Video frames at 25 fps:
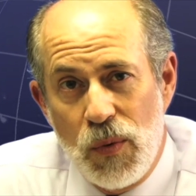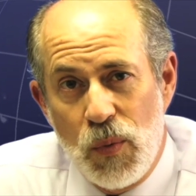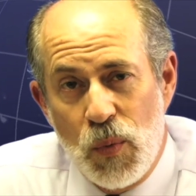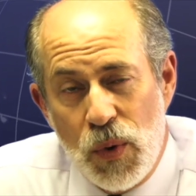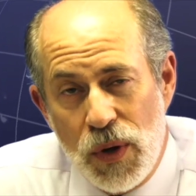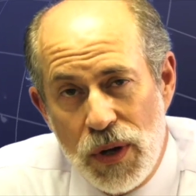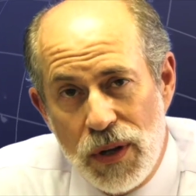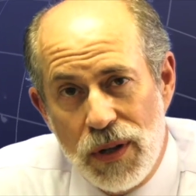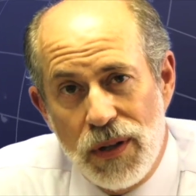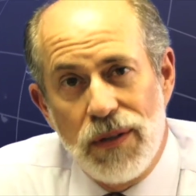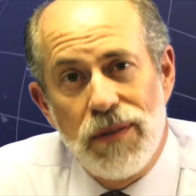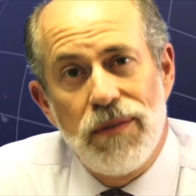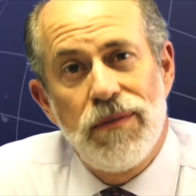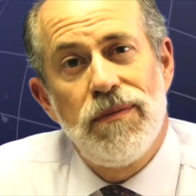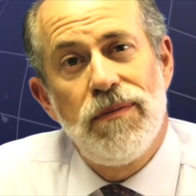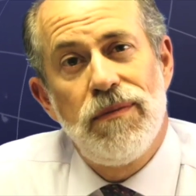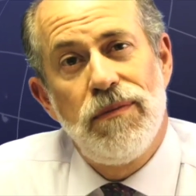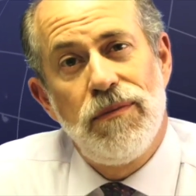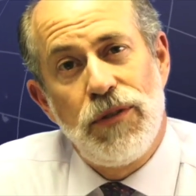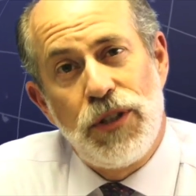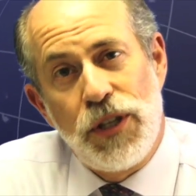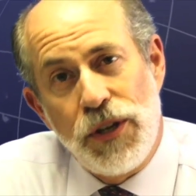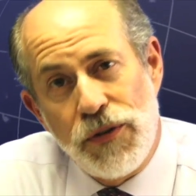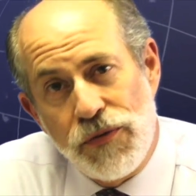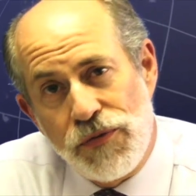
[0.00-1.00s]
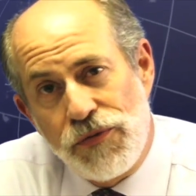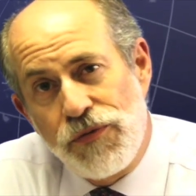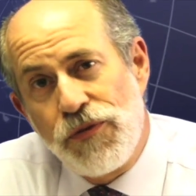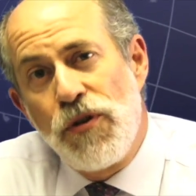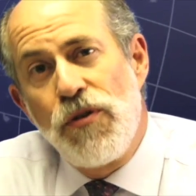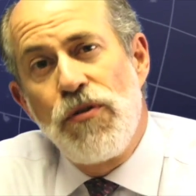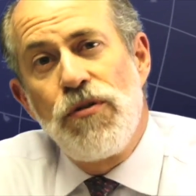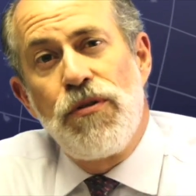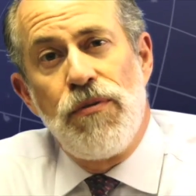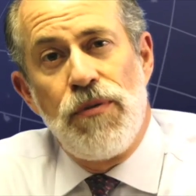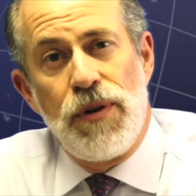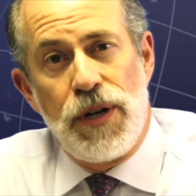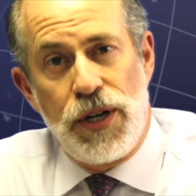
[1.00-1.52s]
will give
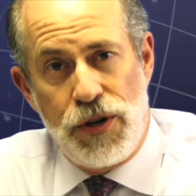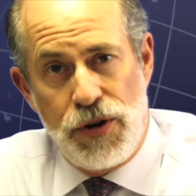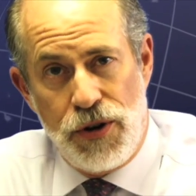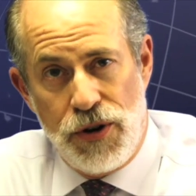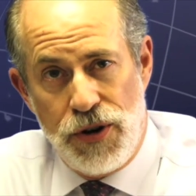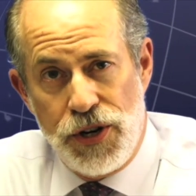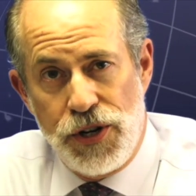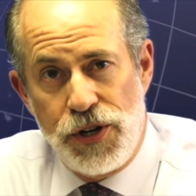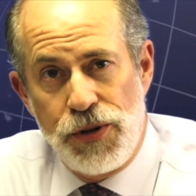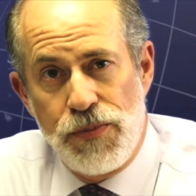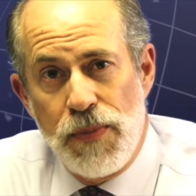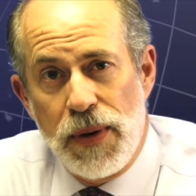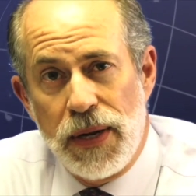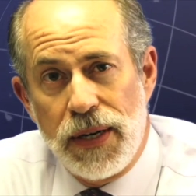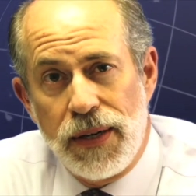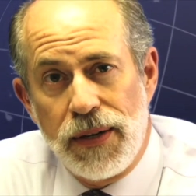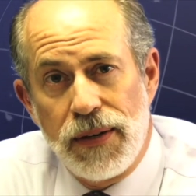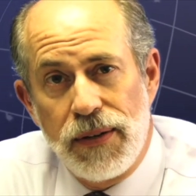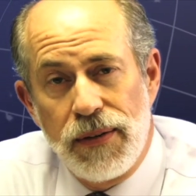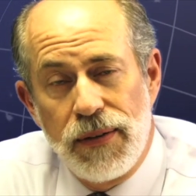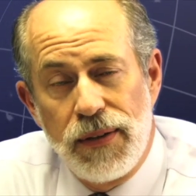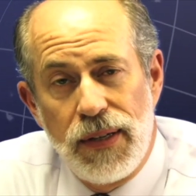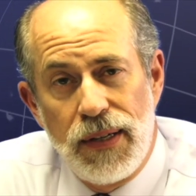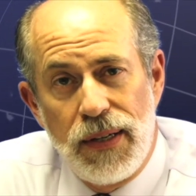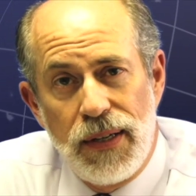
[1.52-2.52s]
further encouragement